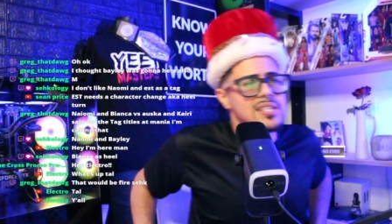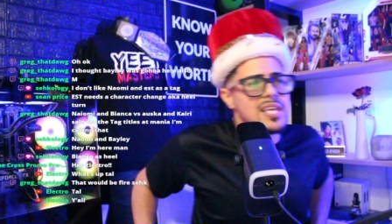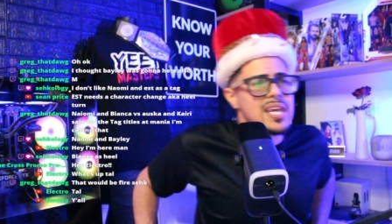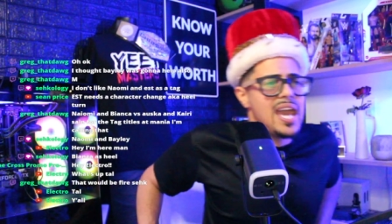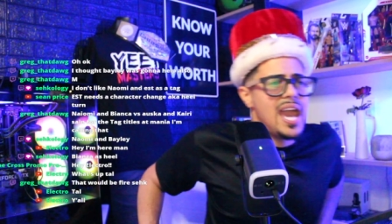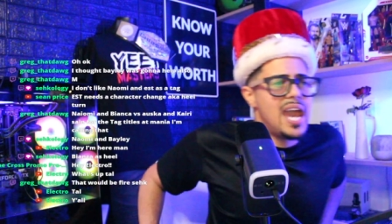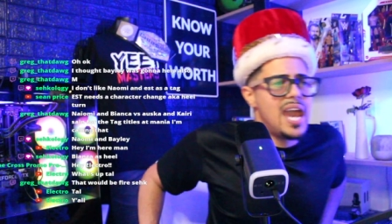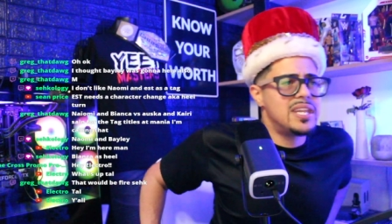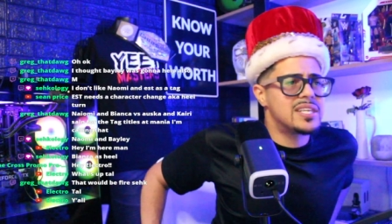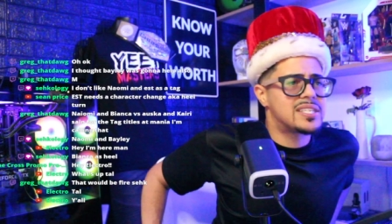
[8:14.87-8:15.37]

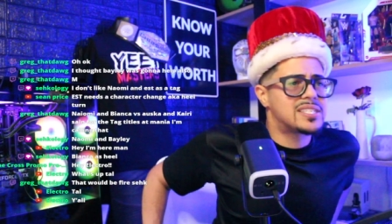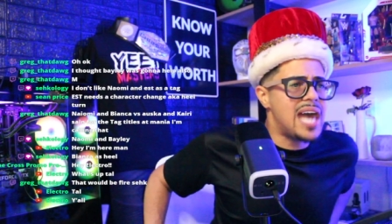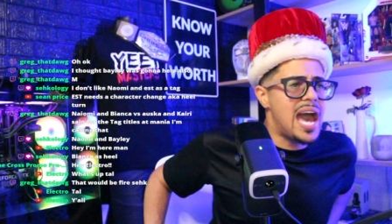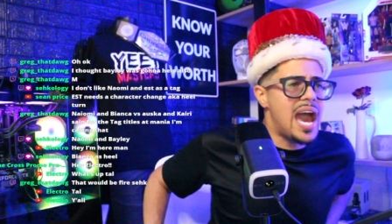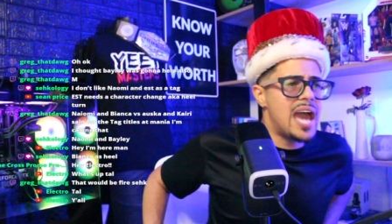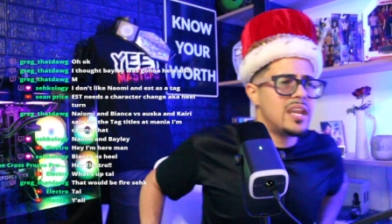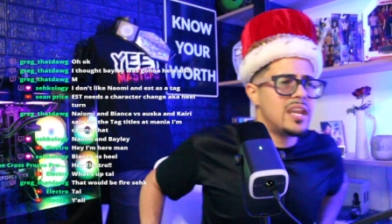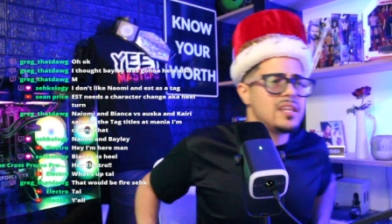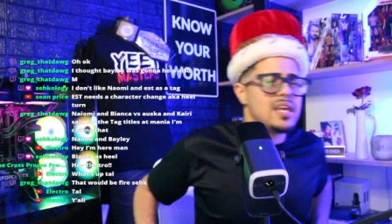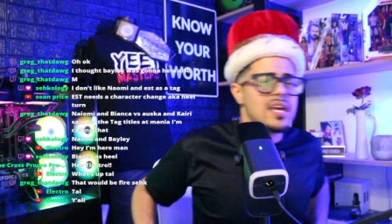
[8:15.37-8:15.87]
and
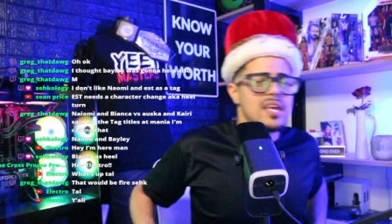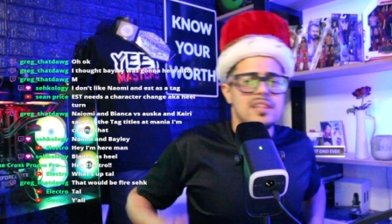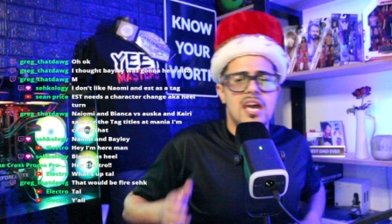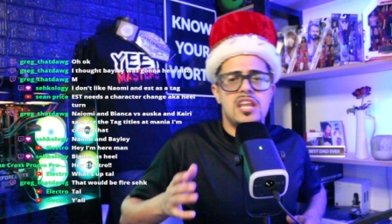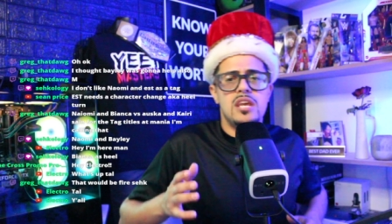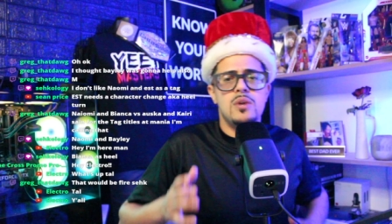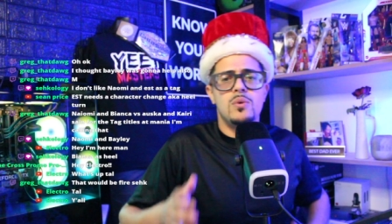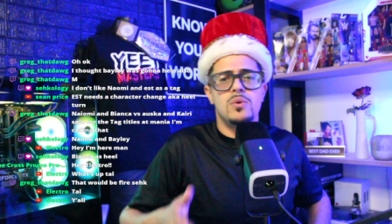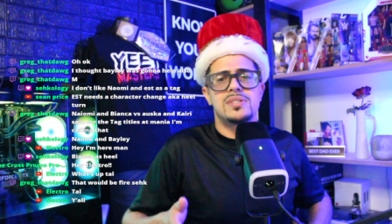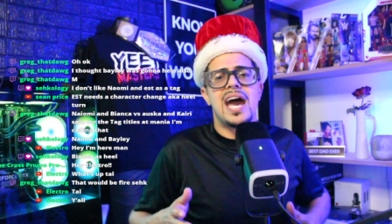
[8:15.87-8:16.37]
decided that he
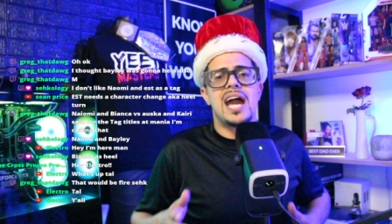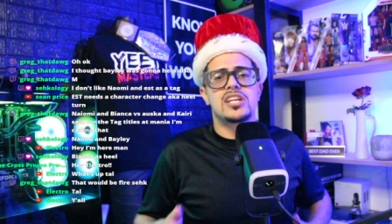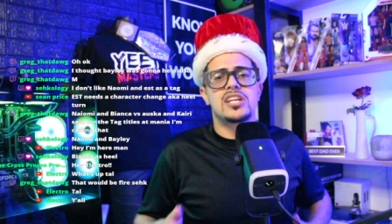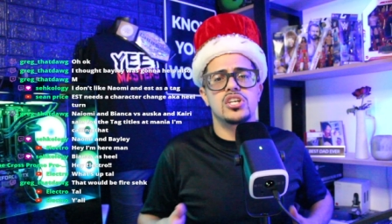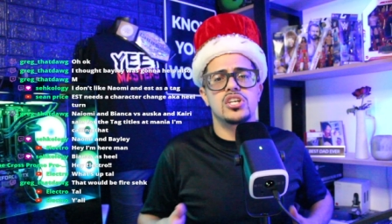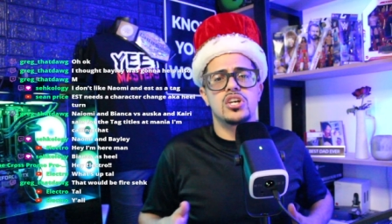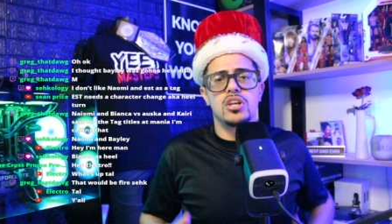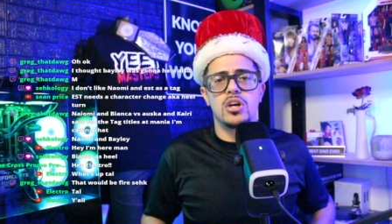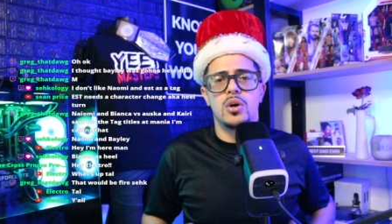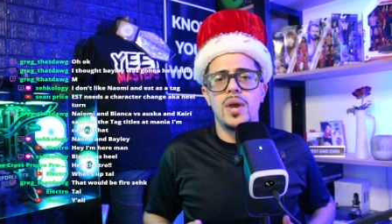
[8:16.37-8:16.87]
was actually going
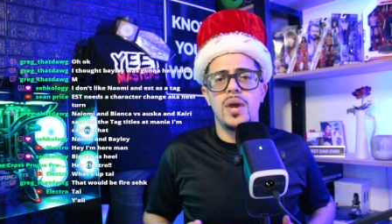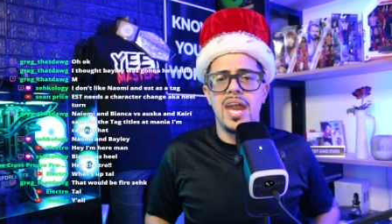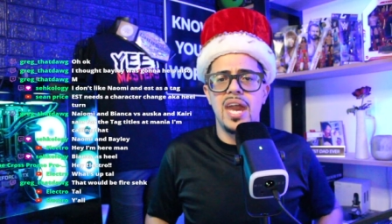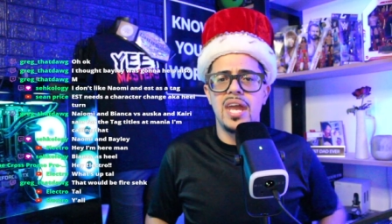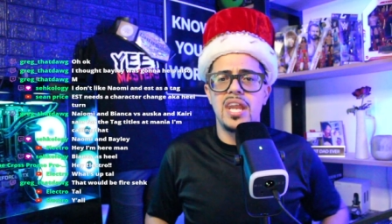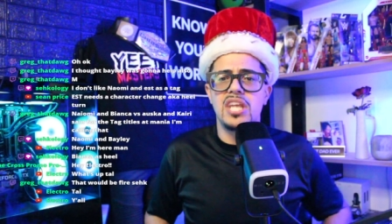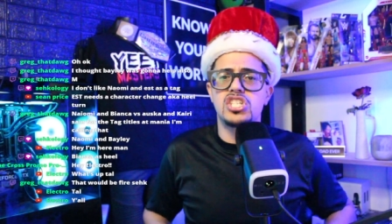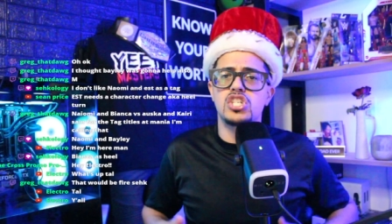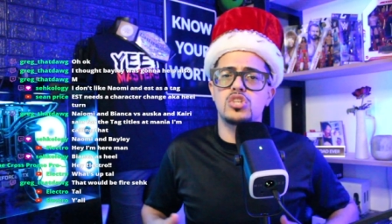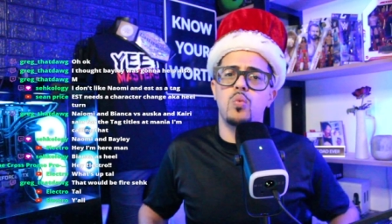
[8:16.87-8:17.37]
to go ahead and
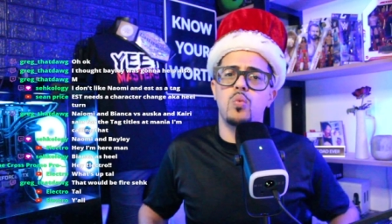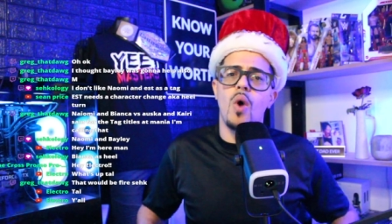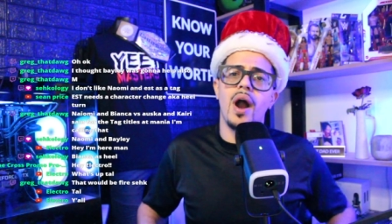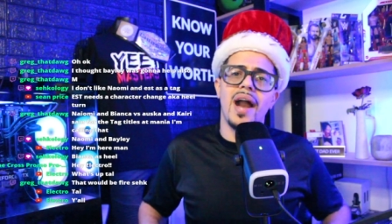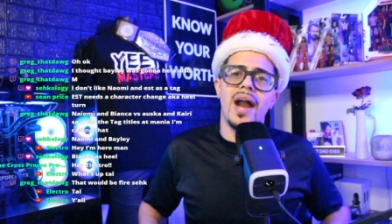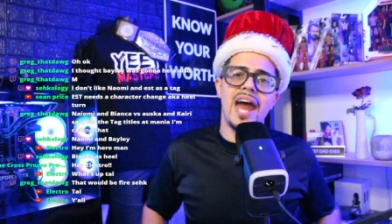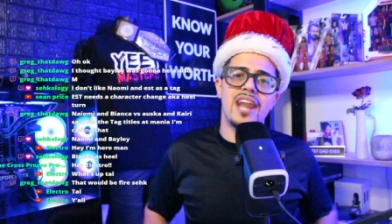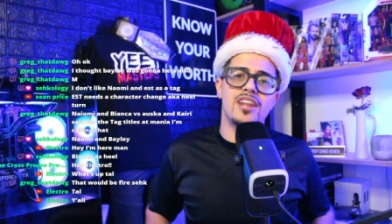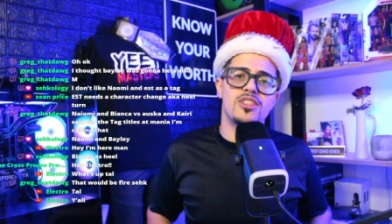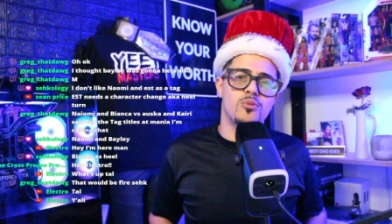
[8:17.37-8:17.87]
just walk
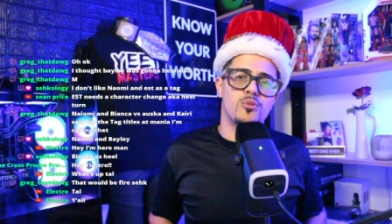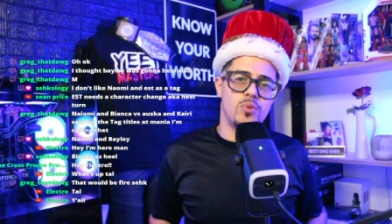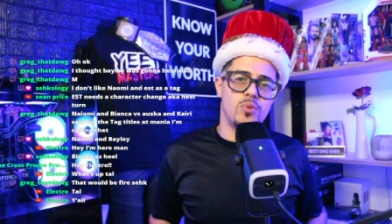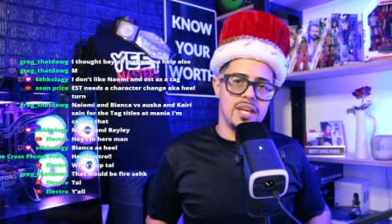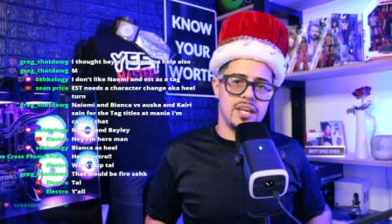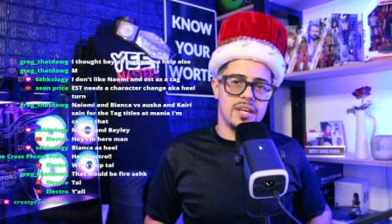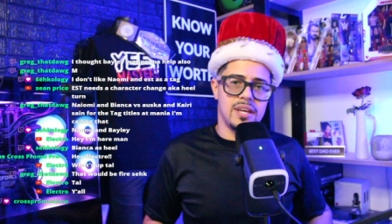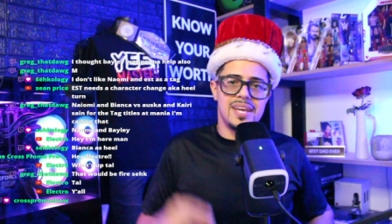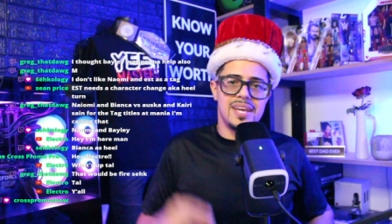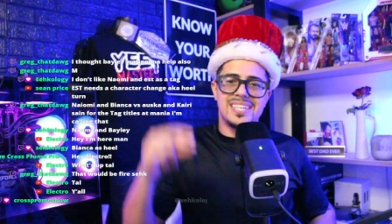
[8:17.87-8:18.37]
out of the ring.
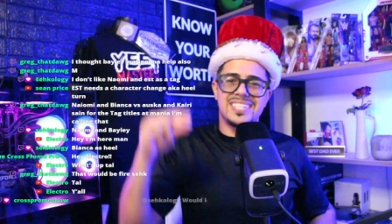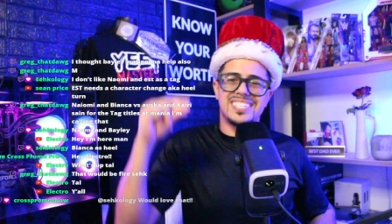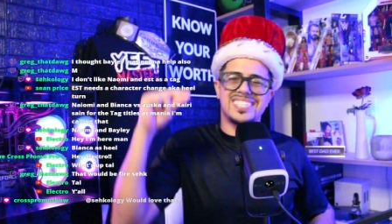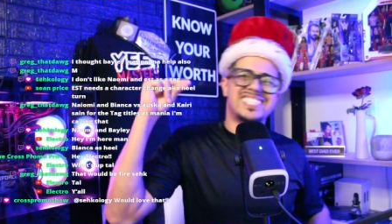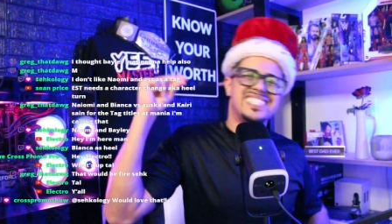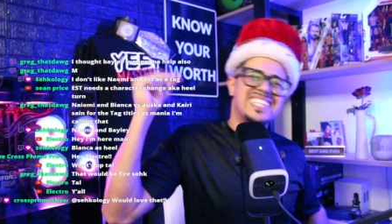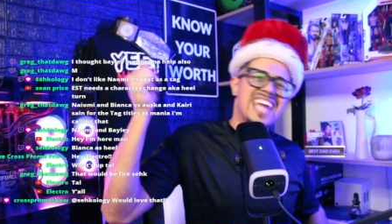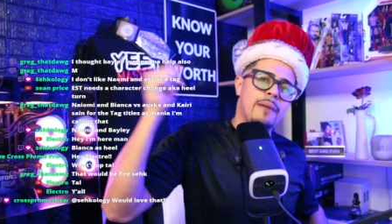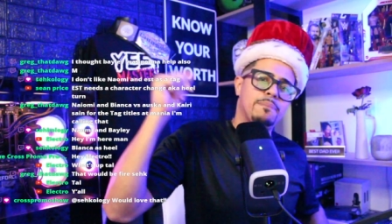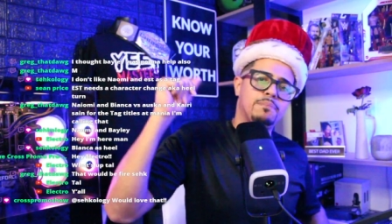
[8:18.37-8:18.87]

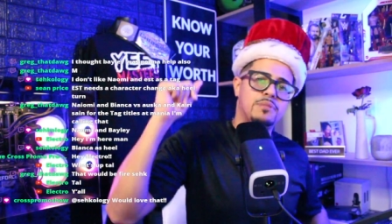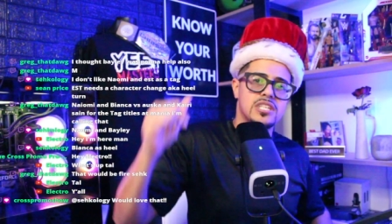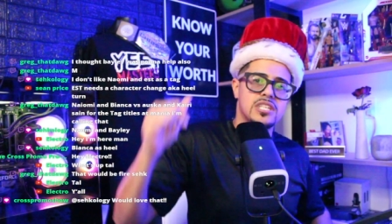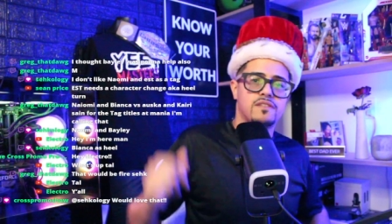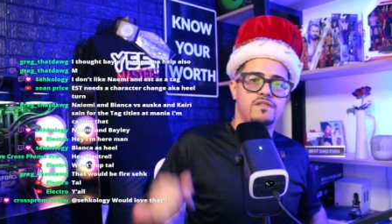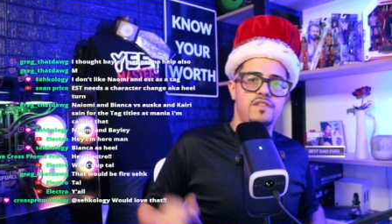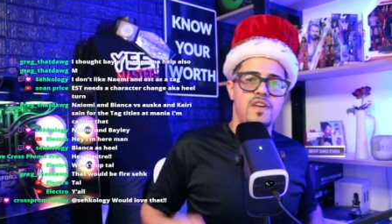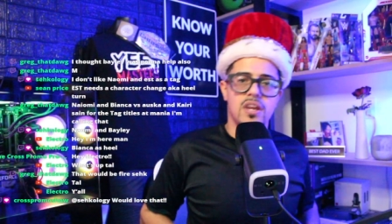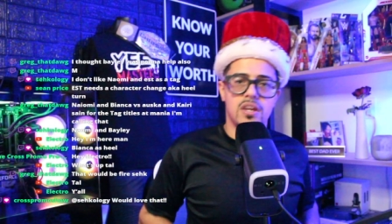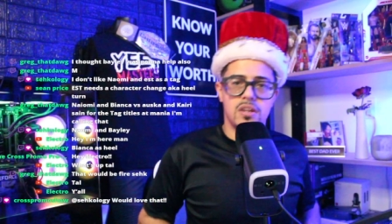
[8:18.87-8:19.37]
Snapped his
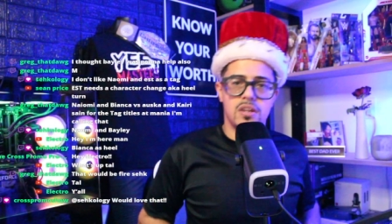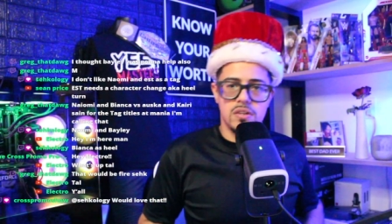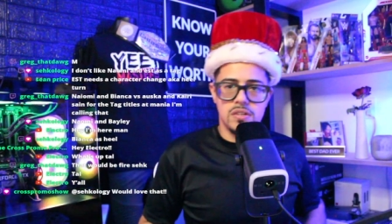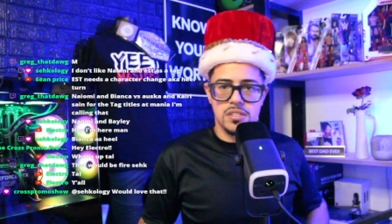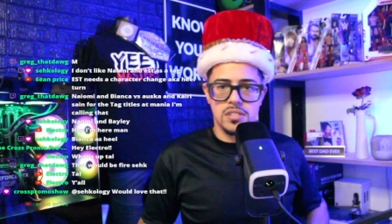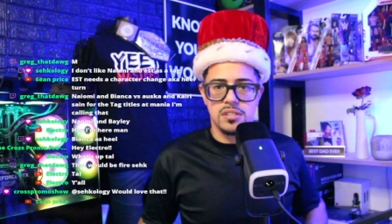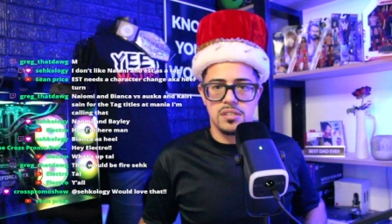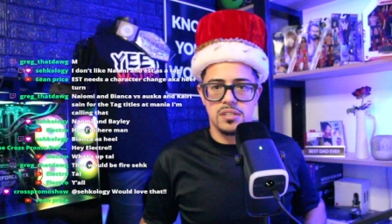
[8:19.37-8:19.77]
fingers.